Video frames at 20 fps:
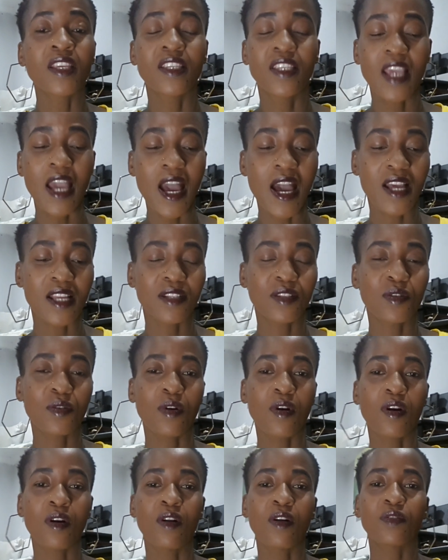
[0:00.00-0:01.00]
Yeah,
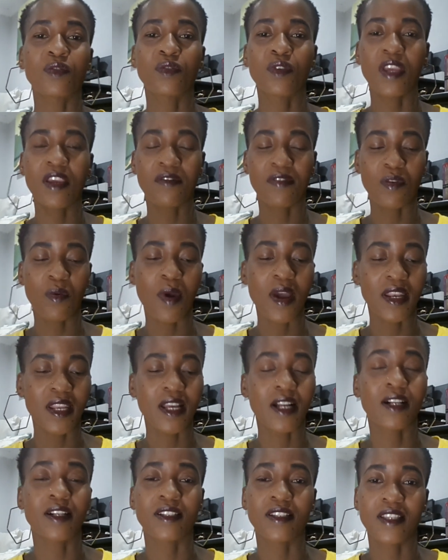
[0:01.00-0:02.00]
to everyone
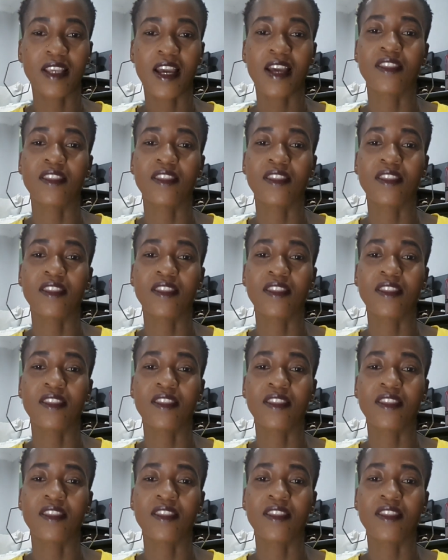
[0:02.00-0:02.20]
else, yeah,